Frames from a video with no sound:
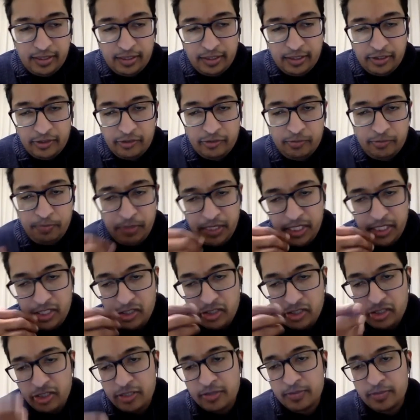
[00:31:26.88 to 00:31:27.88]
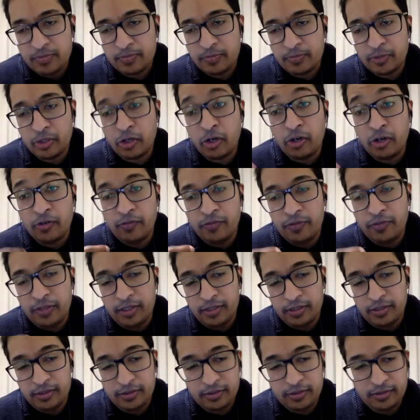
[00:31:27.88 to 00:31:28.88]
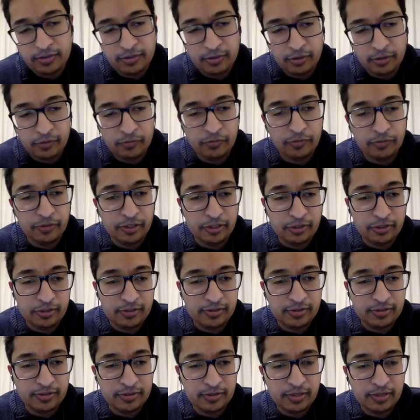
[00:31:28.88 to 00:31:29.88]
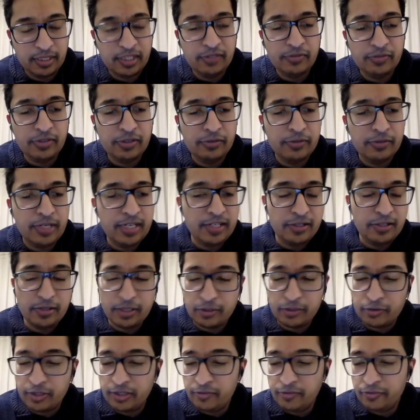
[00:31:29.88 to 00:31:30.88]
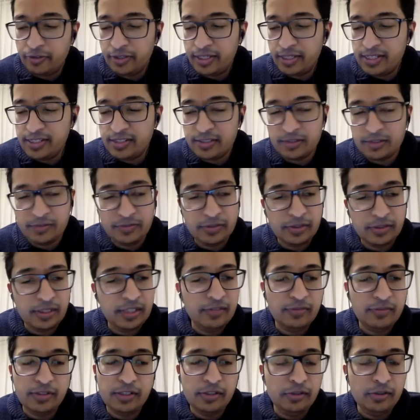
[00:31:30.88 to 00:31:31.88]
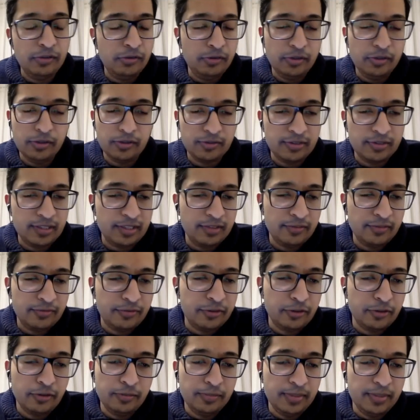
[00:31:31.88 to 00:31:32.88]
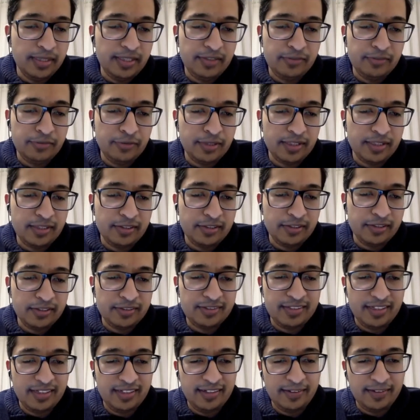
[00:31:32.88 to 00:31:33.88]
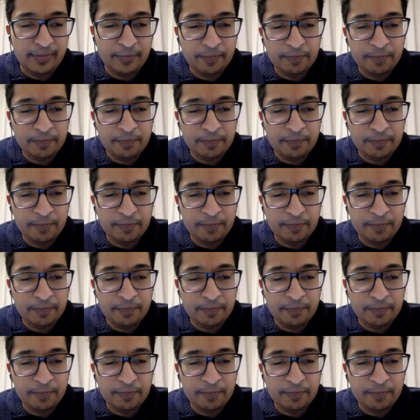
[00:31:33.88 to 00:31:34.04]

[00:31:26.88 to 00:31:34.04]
speech, confidence of voice. Even when you are going for interview, even you yourself don't believe what you are saying.